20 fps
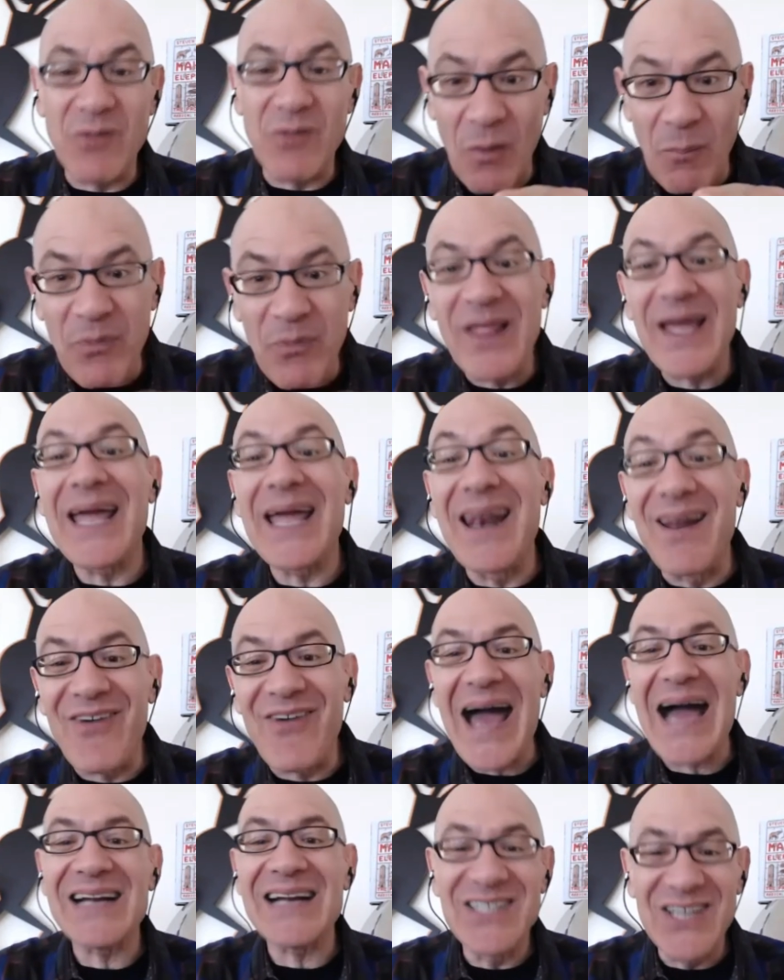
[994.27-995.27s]
the plan of
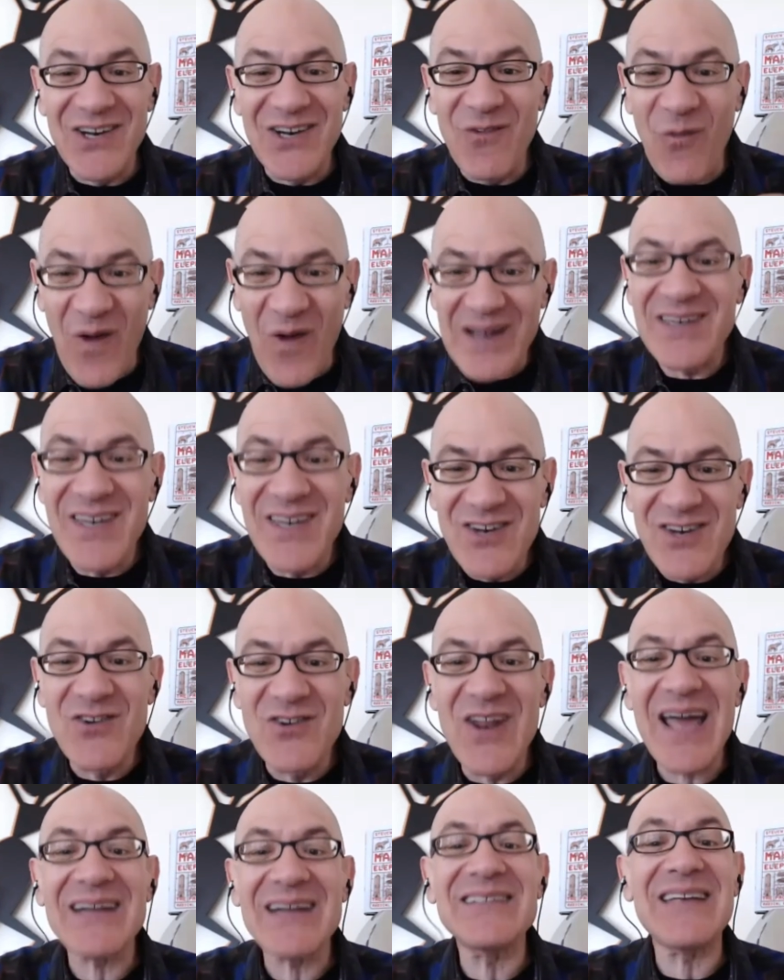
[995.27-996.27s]
action, what to do
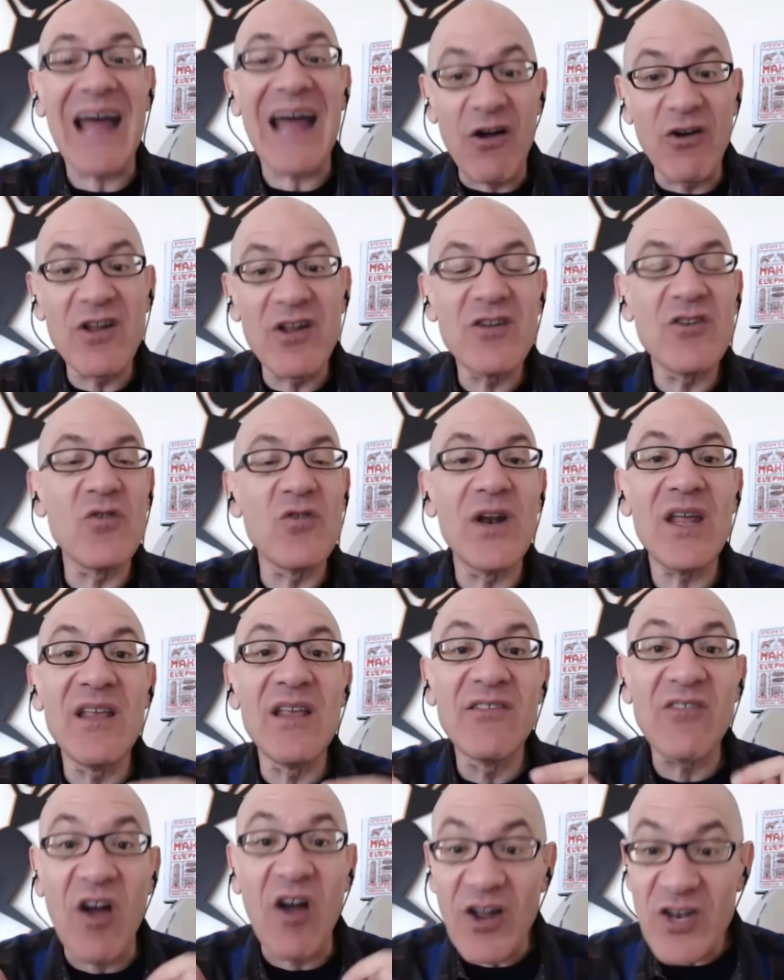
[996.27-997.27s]
next, how to do it
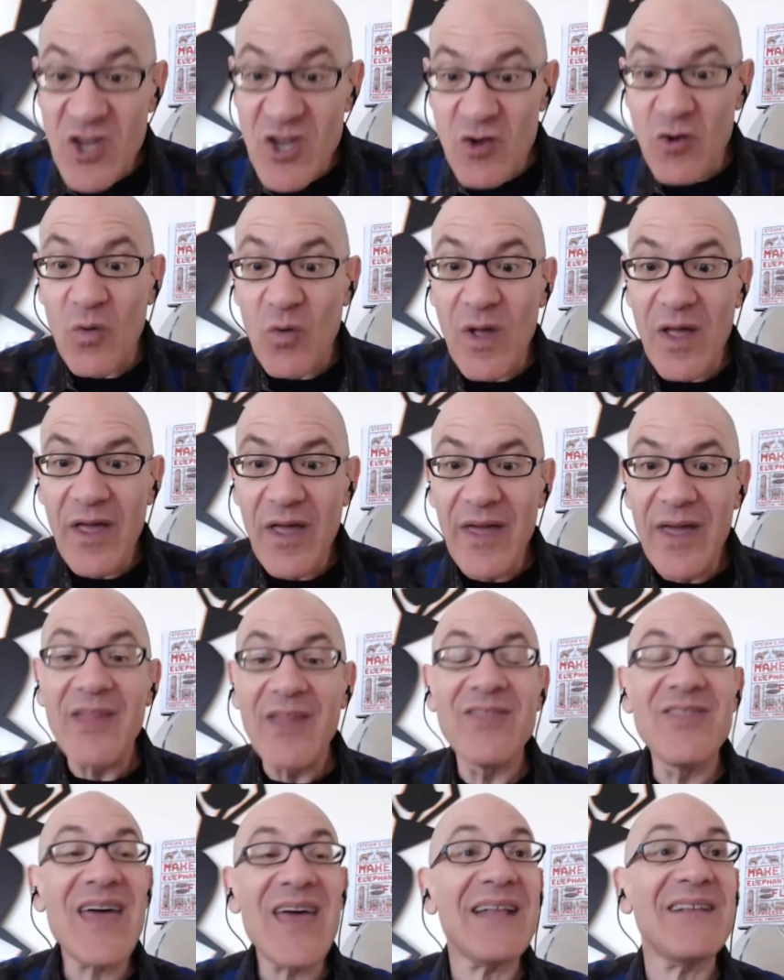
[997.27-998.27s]
is on you.
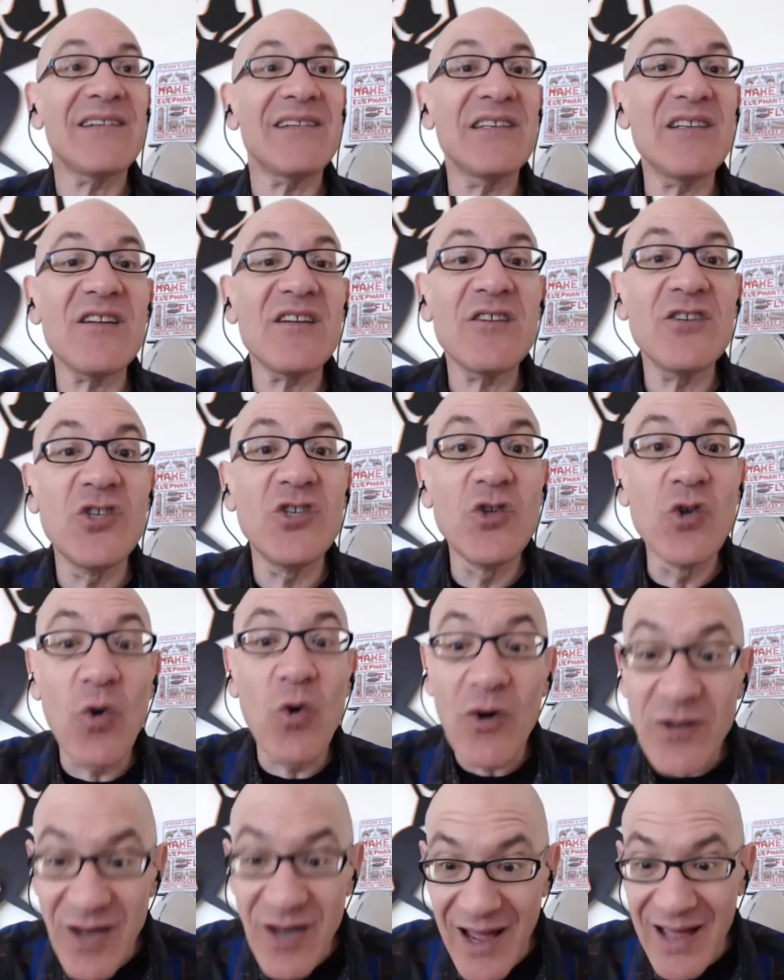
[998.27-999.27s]
That sucks your
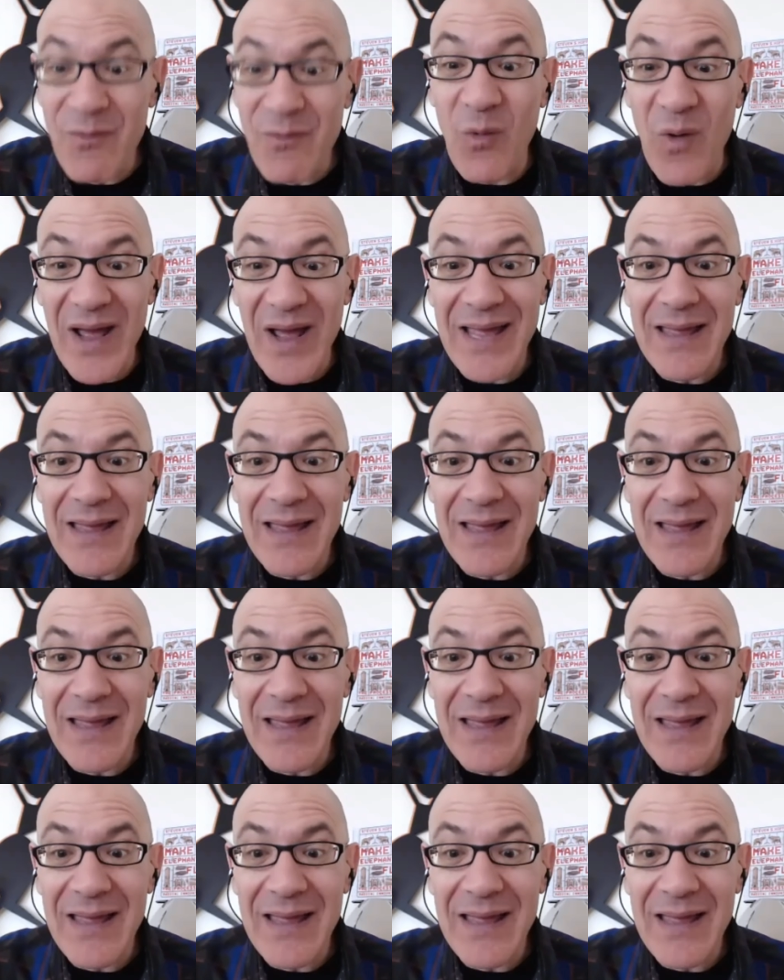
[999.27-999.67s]
time away.